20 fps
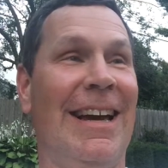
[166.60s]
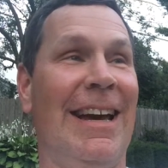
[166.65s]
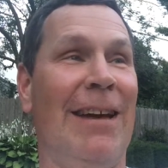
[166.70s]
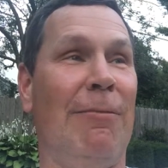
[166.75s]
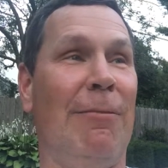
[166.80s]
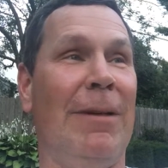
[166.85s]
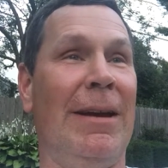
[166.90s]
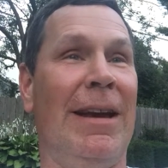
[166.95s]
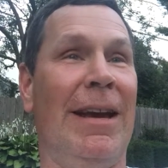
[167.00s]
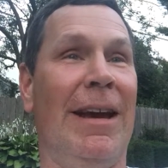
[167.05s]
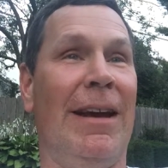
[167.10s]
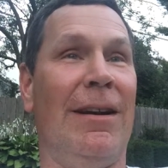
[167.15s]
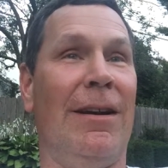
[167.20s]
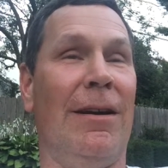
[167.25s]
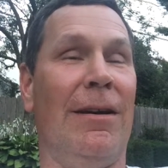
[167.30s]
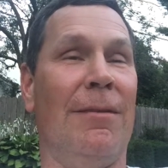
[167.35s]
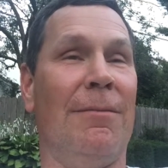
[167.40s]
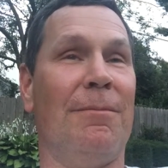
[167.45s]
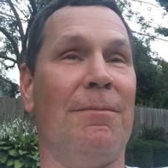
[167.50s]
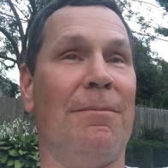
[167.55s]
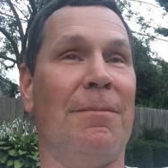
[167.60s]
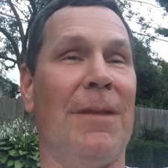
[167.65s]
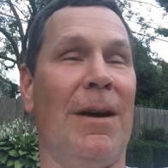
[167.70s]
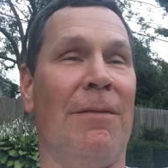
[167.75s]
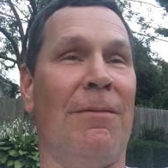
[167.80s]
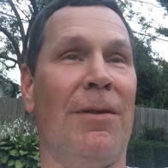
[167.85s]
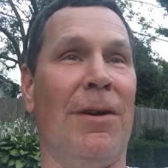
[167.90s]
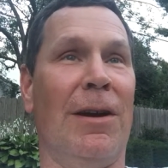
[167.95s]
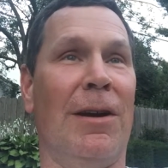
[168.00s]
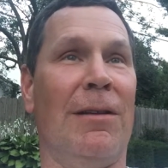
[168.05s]
And we had a
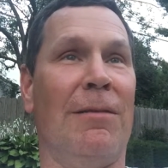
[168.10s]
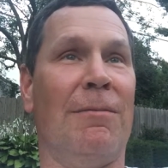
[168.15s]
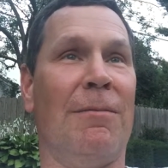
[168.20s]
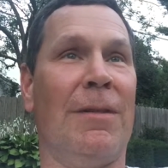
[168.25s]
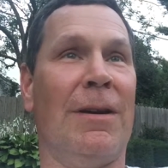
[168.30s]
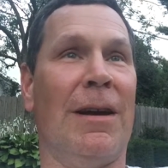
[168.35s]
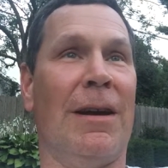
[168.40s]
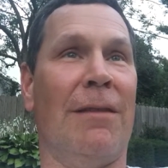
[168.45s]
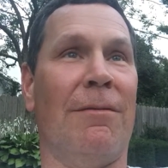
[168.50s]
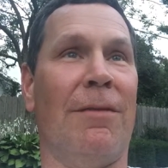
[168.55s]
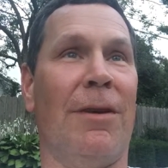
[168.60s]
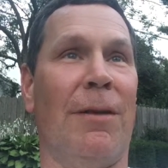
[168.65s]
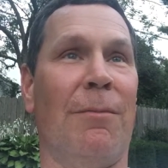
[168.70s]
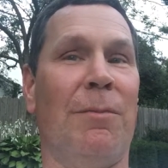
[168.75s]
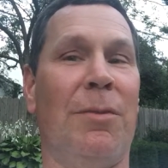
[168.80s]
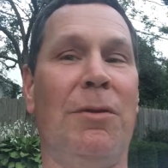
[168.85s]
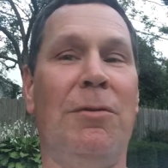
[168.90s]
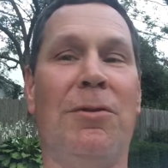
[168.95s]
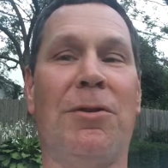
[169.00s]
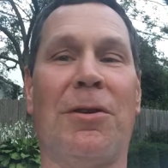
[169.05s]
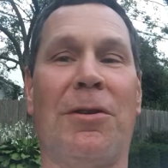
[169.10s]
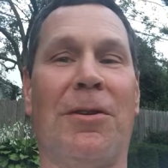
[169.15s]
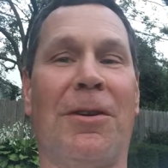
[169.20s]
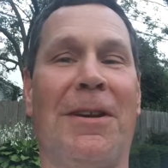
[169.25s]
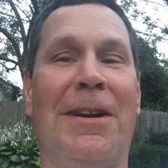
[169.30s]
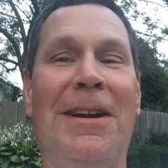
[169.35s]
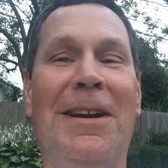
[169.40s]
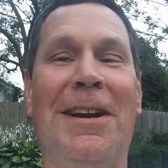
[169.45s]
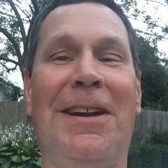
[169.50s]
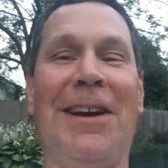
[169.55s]
very kind of a putrid
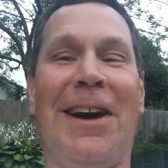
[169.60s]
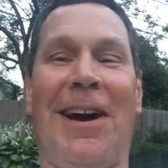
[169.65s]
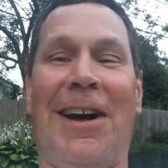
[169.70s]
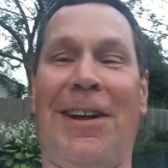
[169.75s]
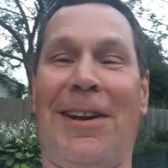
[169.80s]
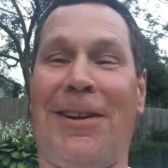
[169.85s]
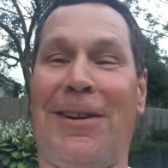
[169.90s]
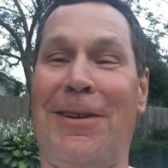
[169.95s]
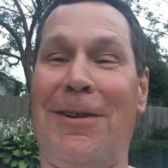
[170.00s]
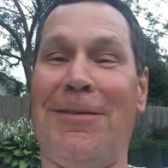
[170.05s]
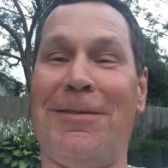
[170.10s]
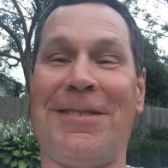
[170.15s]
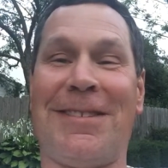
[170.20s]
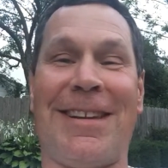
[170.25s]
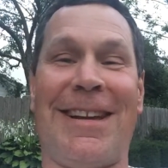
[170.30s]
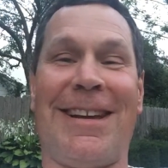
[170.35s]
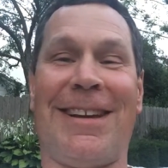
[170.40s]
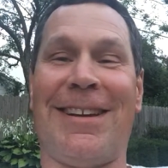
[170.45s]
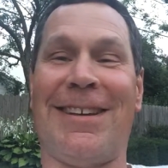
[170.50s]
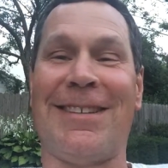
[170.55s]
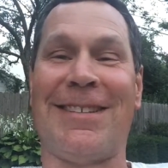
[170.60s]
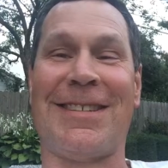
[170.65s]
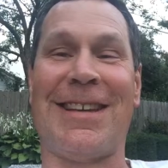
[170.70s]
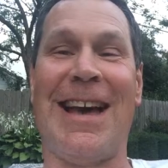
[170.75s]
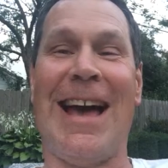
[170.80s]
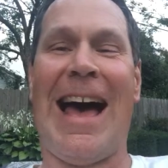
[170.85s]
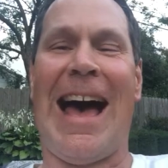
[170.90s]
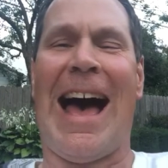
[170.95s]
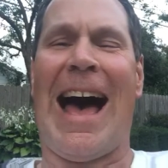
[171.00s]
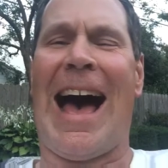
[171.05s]
looking color. It was like this
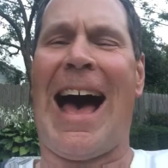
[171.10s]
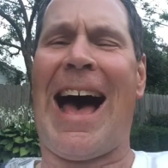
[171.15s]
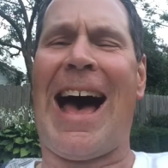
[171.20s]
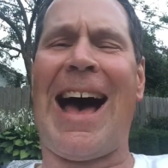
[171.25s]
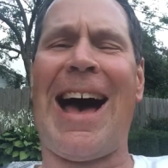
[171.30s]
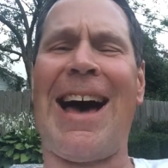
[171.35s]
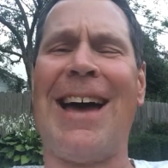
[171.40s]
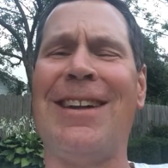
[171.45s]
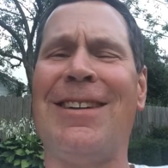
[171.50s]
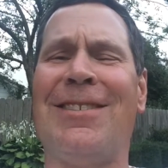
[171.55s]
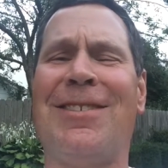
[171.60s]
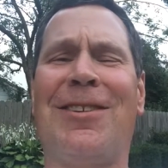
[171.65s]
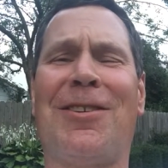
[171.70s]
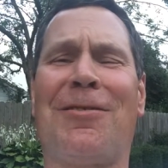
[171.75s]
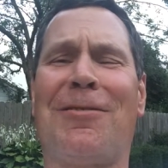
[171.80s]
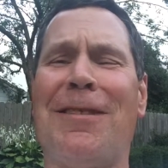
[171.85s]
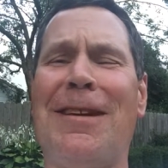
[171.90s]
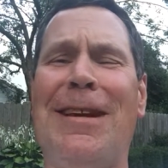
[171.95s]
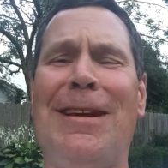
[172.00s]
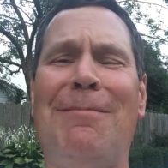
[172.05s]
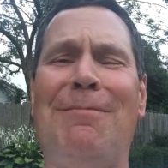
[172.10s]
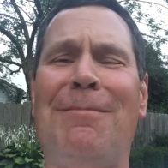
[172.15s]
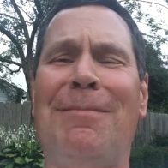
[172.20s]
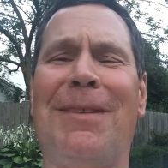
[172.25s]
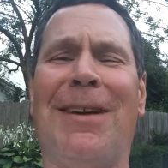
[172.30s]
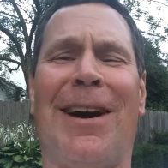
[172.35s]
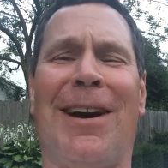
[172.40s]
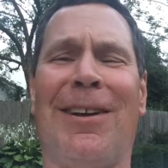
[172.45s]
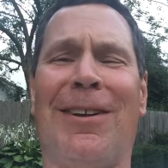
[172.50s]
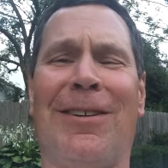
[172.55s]
odd cream
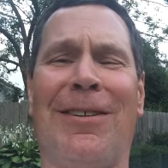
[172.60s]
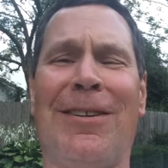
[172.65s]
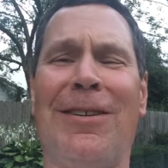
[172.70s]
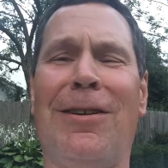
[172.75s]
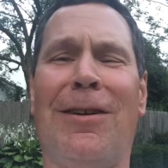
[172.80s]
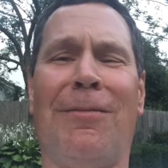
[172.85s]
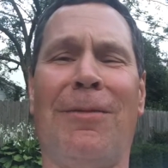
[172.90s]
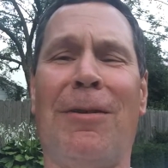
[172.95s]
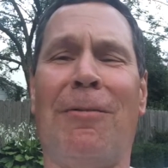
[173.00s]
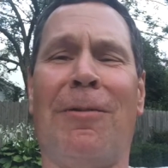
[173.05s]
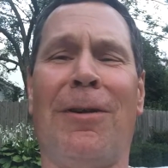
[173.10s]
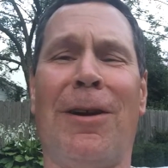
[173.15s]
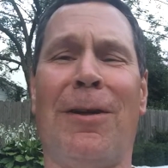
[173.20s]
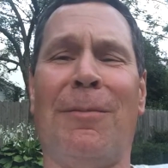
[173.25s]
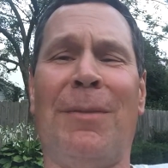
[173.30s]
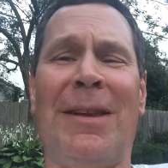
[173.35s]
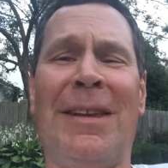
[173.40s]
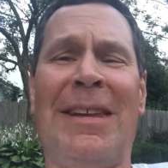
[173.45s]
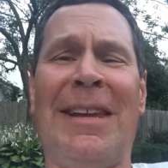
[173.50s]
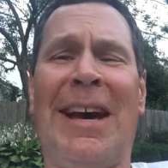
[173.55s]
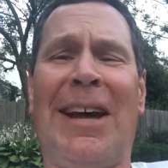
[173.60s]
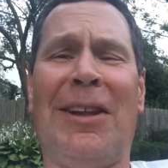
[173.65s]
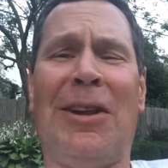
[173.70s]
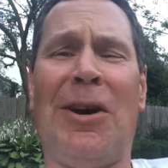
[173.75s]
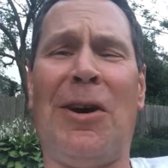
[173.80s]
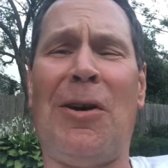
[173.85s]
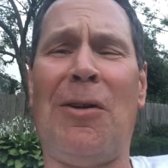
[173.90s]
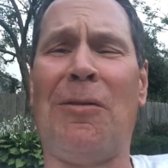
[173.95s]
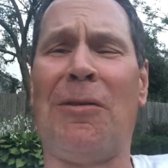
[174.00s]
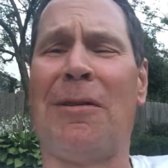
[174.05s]
color. Didn't know if it wanted to be
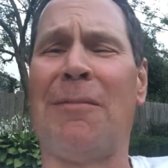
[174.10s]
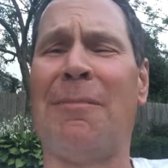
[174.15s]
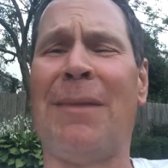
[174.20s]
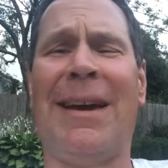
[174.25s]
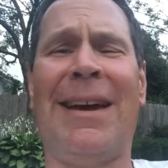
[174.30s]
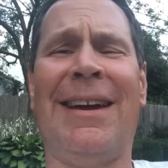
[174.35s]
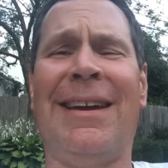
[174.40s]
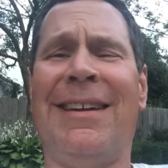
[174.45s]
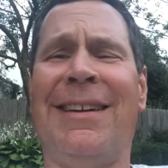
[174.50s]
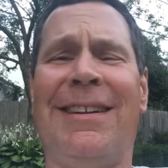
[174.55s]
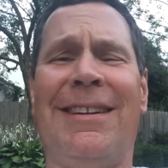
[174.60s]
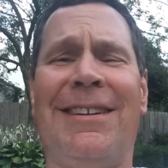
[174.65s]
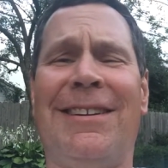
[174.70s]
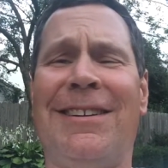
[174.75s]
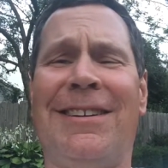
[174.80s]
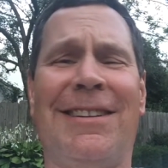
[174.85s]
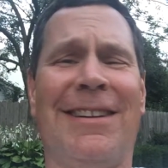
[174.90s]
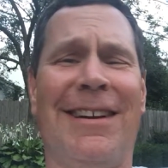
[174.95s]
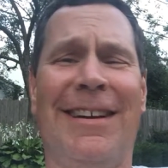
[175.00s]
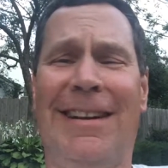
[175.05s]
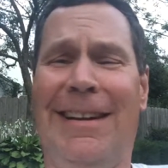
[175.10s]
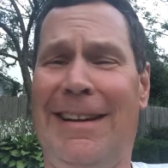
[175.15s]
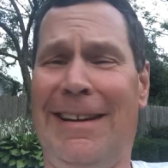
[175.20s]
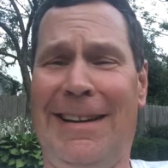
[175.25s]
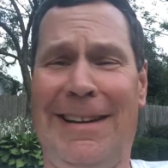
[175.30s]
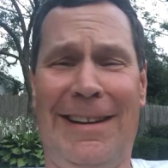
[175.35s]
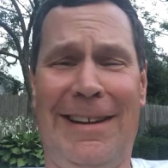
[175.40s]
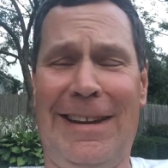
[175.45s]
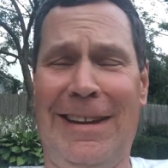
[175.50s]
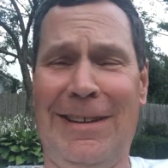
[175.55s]
yellow or beige.
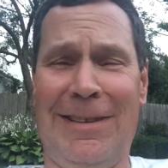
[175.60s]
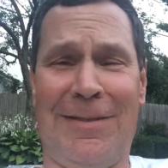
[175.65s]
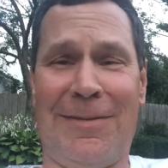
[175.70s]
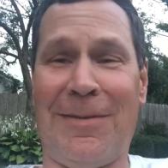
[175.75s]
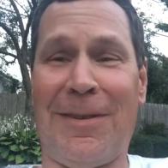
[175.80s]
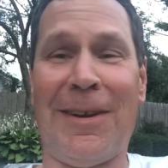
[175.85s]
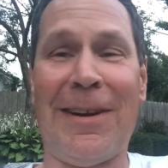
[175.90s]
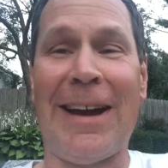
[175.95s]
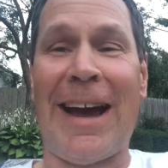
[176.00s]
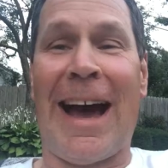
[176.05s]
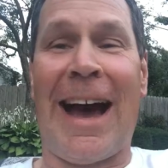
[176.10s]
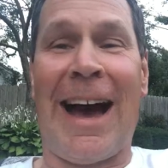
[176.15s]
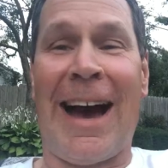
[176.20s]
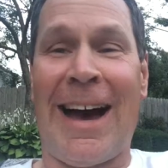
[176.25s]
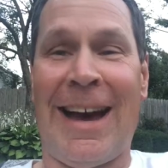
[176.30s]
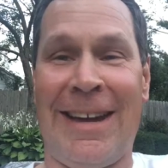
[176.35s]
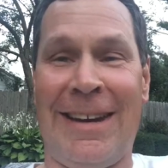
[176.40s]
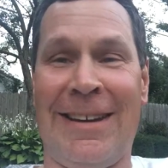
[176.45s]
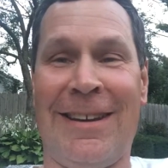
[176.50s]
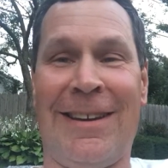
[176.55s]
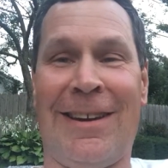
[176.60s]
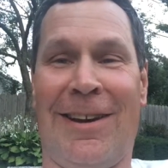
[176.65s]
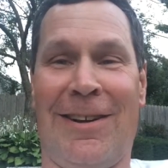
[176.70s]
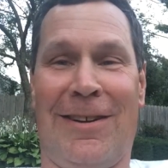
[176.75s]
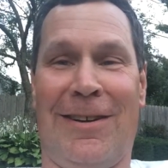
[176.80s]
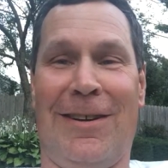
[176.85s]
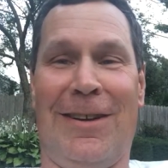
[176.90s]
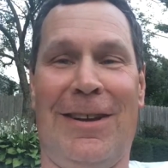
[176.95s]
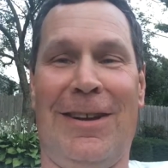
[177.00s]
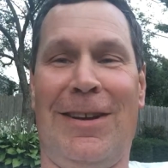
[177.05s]
It was a very odd
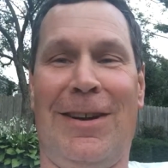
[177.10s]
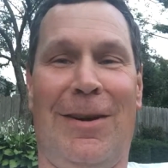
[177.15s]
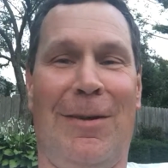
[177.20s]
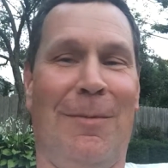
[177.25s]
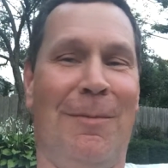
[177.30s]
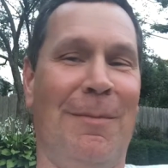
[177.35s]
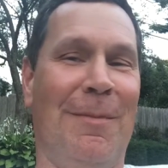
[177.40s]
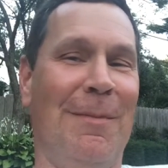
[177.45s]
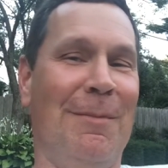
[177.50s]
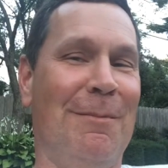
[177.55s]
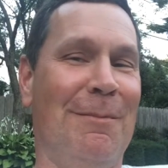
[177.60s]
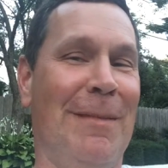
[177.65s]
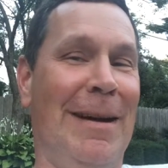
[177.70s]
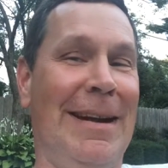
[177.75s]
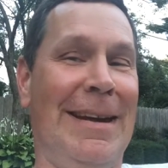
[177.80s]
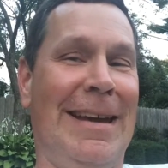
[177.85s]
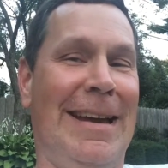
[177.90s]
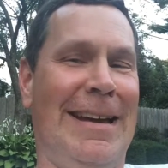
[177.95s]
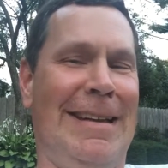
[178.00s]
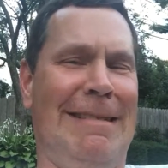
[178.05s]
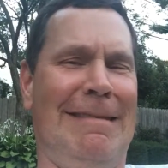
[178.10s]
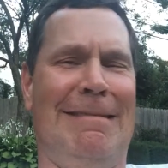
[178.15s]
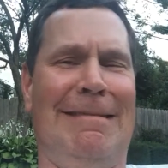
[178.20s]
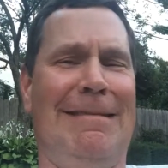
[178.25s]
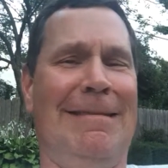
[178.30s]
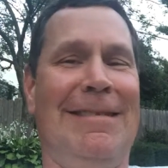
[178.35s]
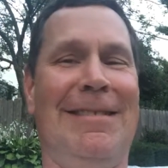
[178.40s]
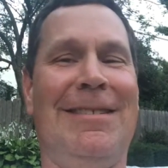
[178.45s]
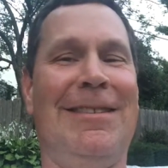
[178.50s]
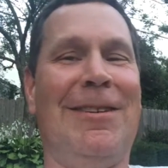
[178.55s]
color. You know, my dad,
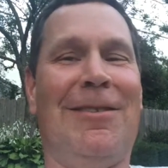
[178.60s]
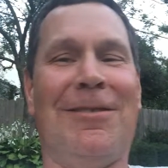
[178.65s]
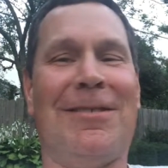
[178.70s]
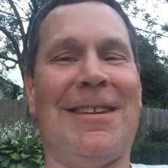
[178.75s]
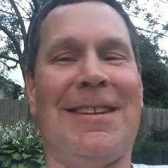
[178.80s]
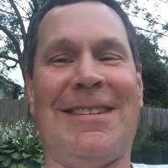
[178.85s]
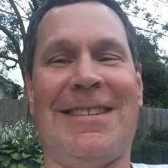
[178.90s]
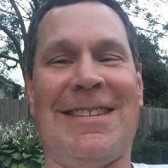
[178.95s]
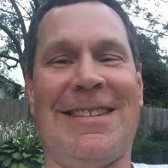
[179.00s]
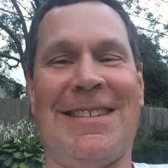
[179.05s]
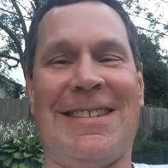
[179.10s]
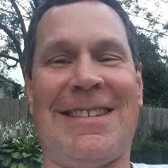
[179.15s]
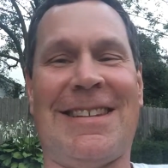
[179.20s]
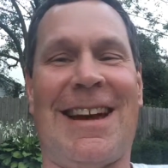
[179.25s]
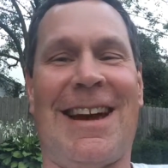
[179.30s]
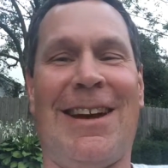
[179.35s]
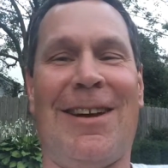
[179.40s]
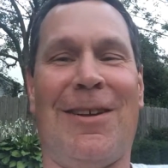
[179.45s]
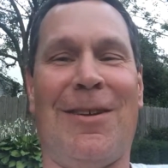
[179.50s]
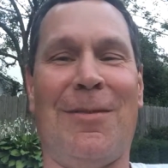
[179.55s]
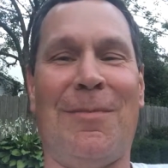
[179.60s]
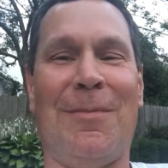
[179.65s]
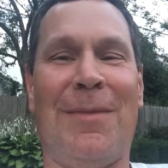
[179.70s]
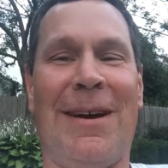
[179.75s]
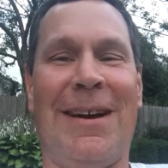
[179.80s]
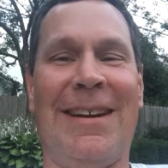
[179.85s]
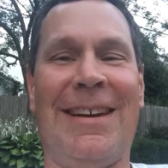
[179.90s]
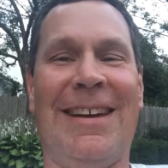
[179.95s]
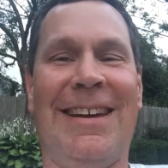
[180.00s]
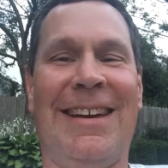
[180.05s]
no sense in his style,
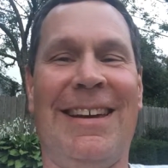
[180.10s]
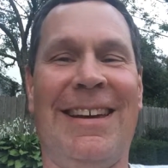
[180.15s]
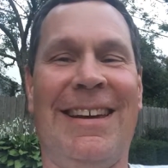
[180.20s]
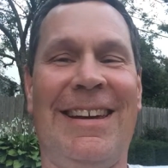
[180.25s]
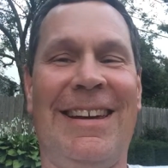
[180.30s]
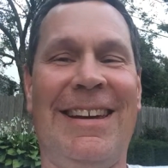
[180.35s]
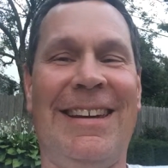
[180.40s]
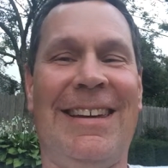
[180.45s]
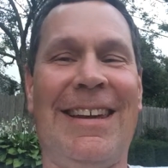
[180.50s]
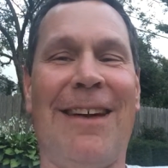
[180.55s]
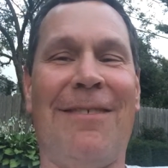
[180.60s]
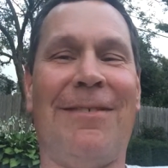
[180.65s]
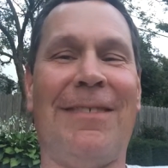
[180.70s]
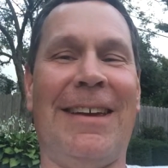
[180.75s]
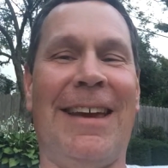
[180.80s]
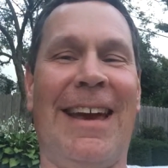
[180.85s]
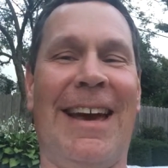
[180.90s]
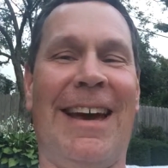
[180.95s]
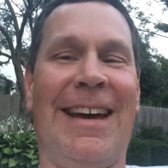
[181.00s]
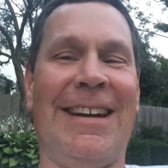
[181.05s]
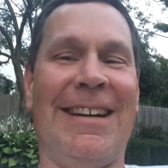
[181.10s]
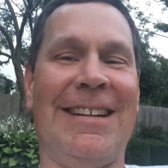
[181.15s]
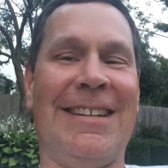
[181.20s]
but he definitely had